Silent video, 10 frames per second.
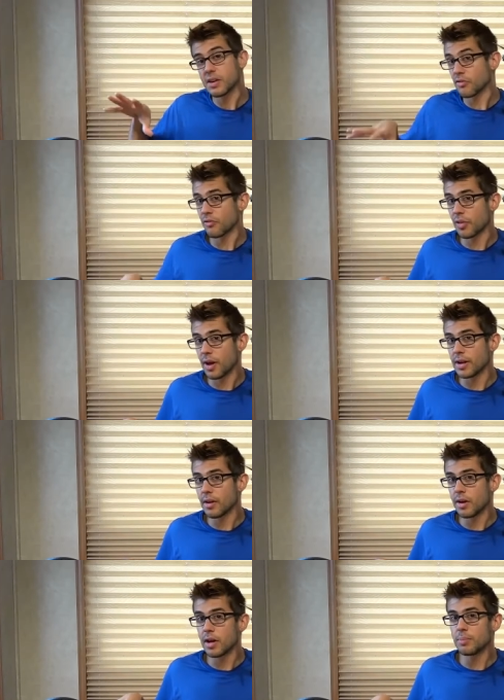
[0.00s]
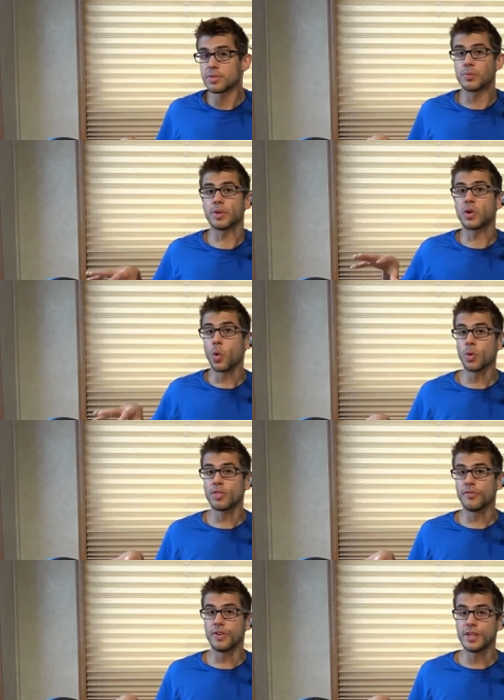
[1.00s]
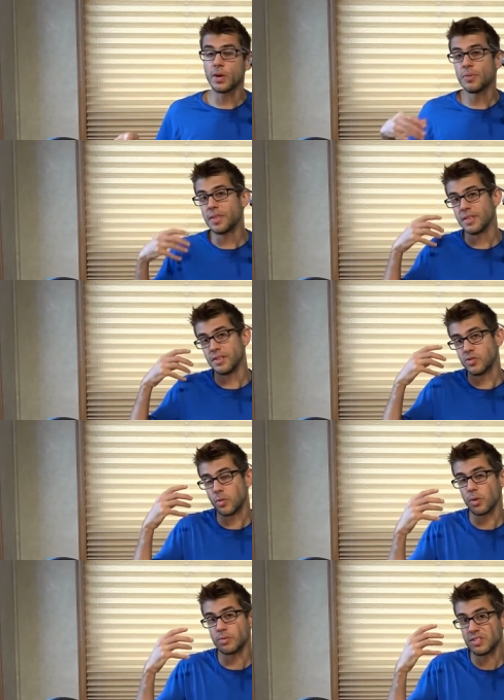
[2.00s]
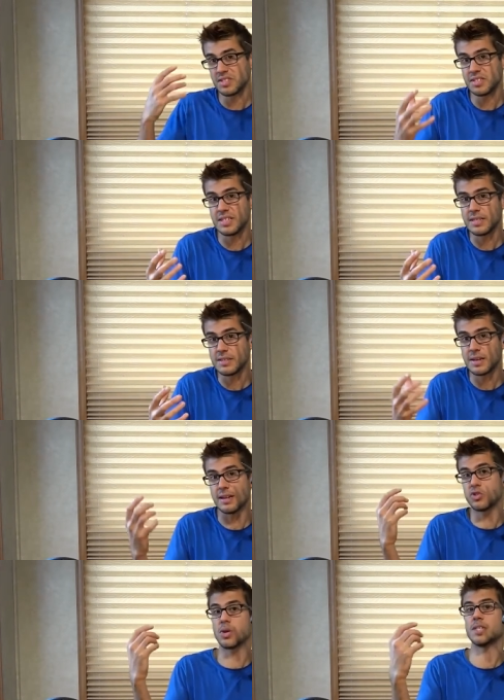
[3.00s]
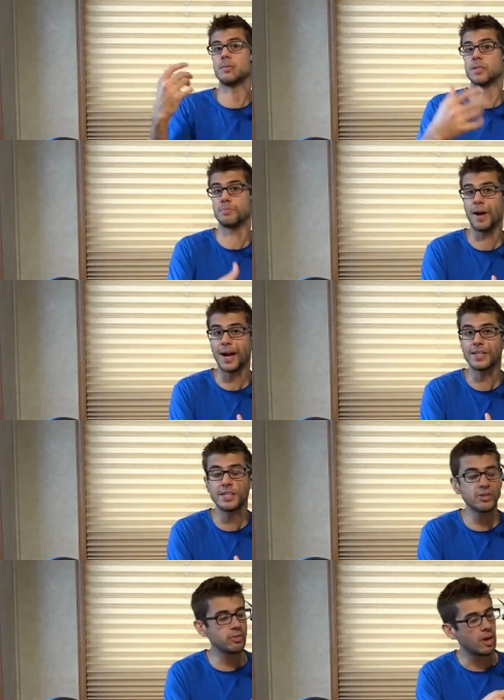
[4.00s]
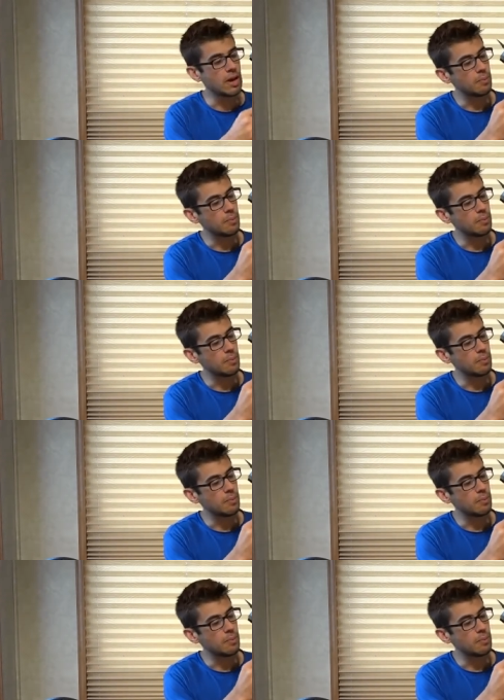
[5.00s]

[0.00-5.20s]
that you're flying on up to record the video that the drone sees and transmits back to you,